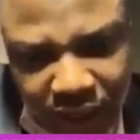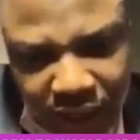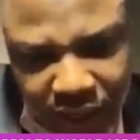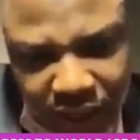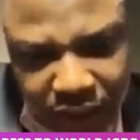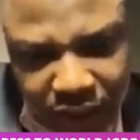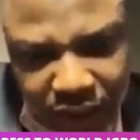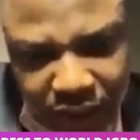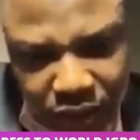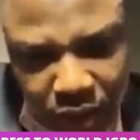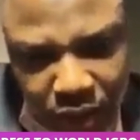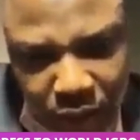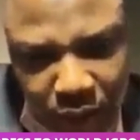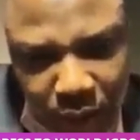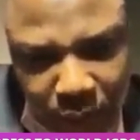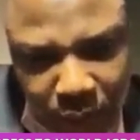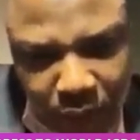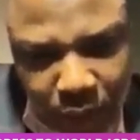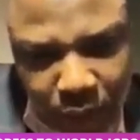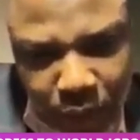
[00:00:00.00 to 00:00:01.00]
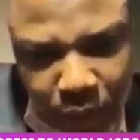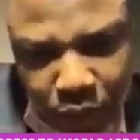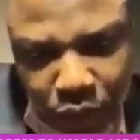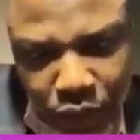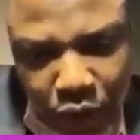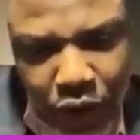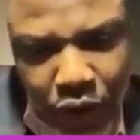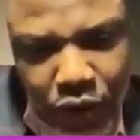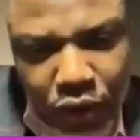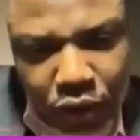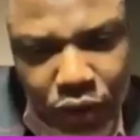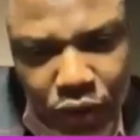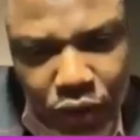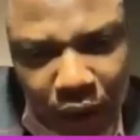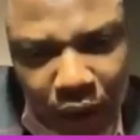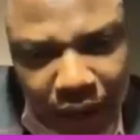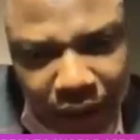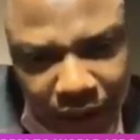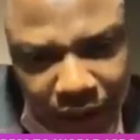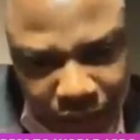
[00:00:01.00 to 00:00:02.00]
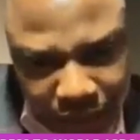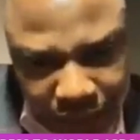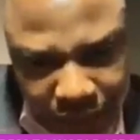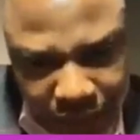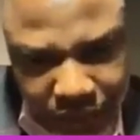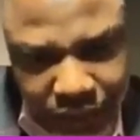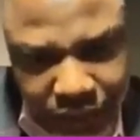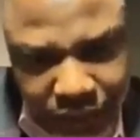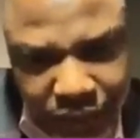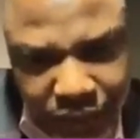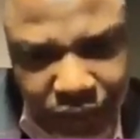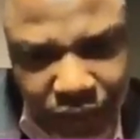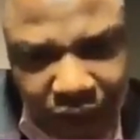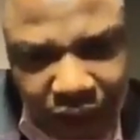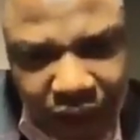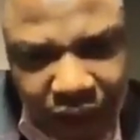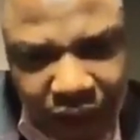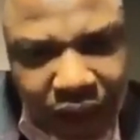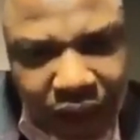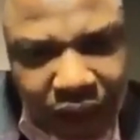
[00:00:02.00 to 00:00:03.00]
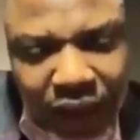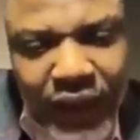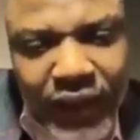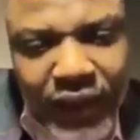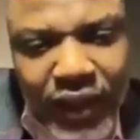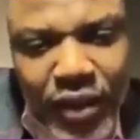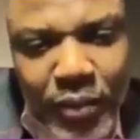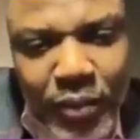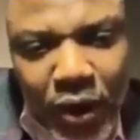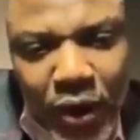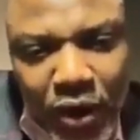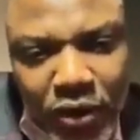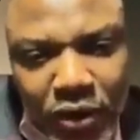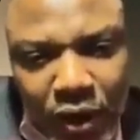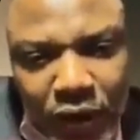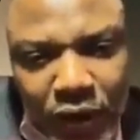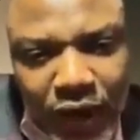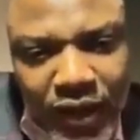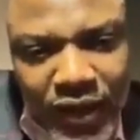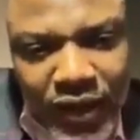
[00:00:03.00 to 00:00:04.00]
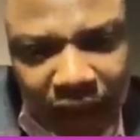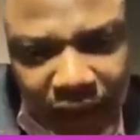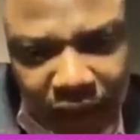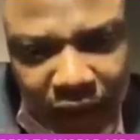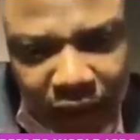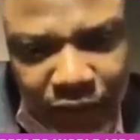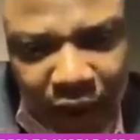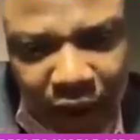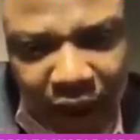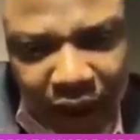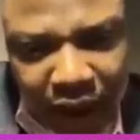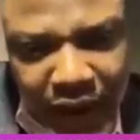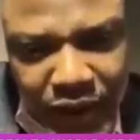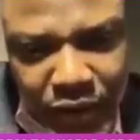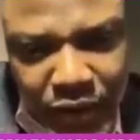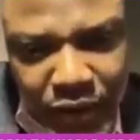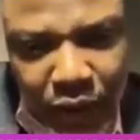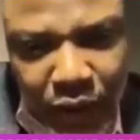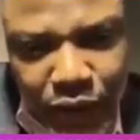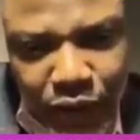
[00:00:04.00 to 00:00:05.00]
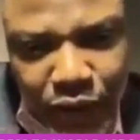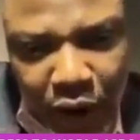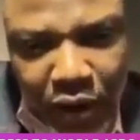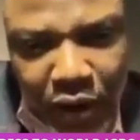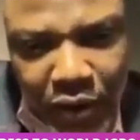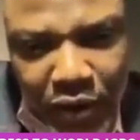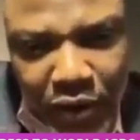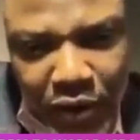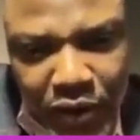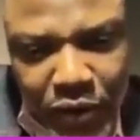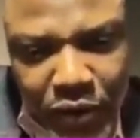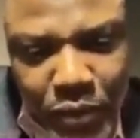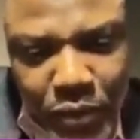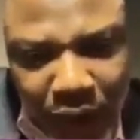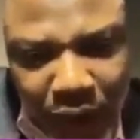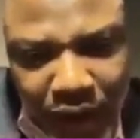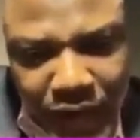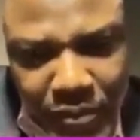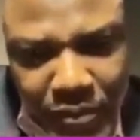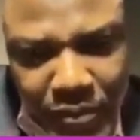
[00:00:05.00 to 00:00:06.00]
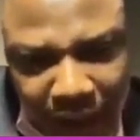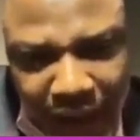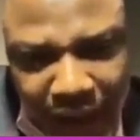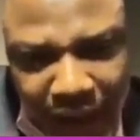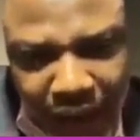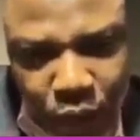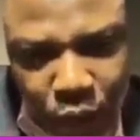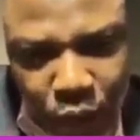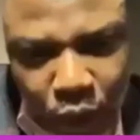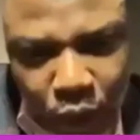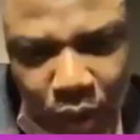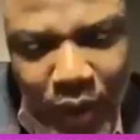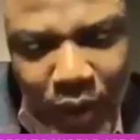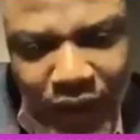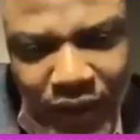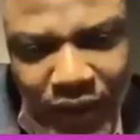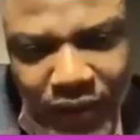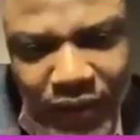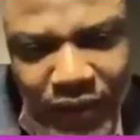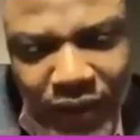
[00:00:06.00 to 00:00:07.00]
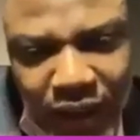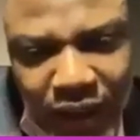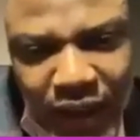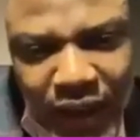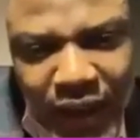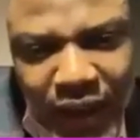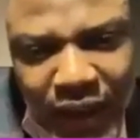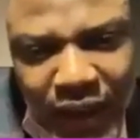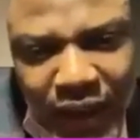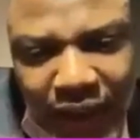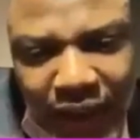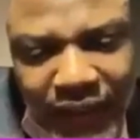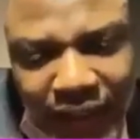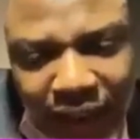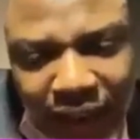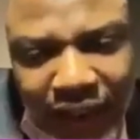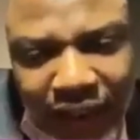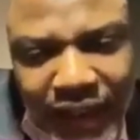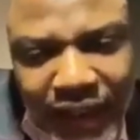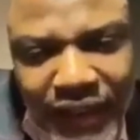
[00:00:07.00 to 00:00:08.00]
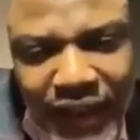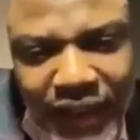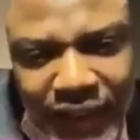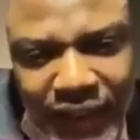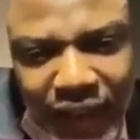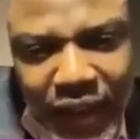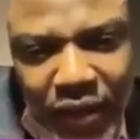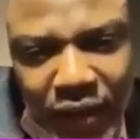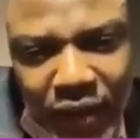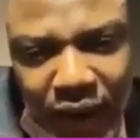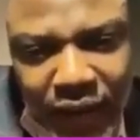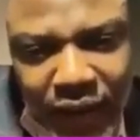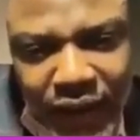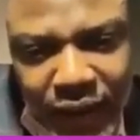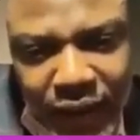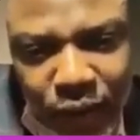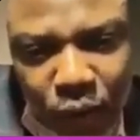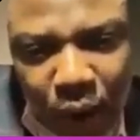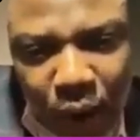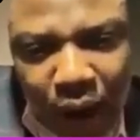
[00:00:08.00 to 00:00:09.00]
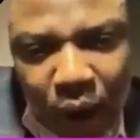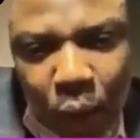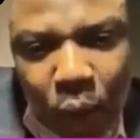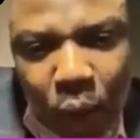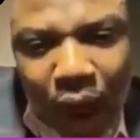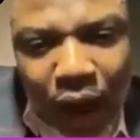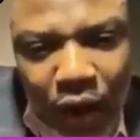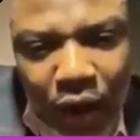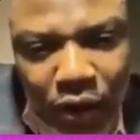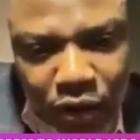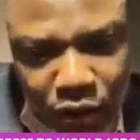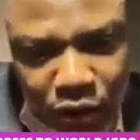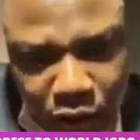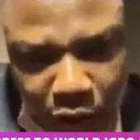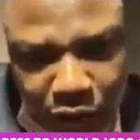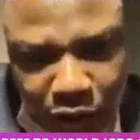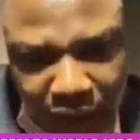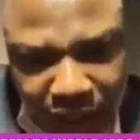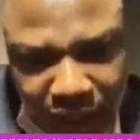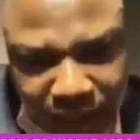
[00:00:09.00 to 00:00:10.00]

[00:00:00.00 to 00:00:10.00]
say this to our people, those who are living, that it is because of the sacrifice of those brave men and women that that is the singular reason why we are not suffering